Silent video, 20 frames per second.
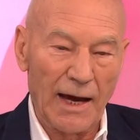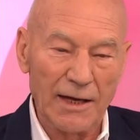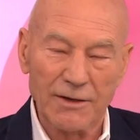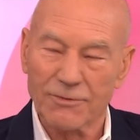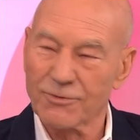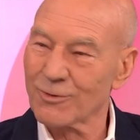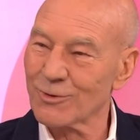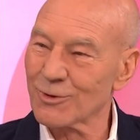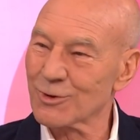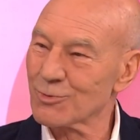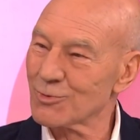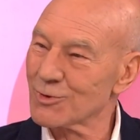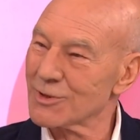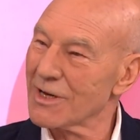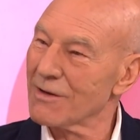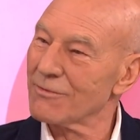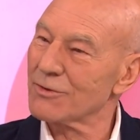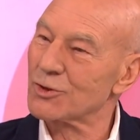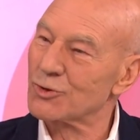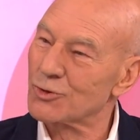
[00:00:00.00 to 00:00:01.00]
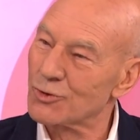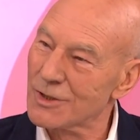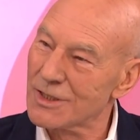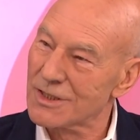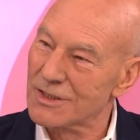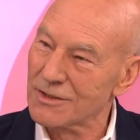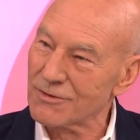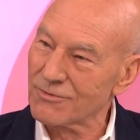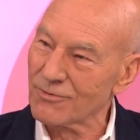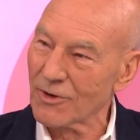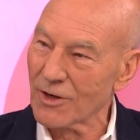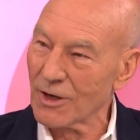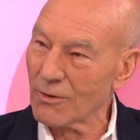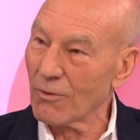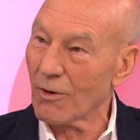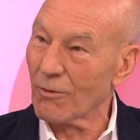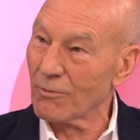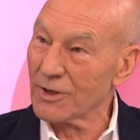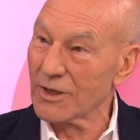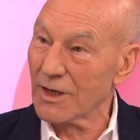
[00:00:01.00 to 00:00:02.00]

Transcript: and of course was never treated for it, what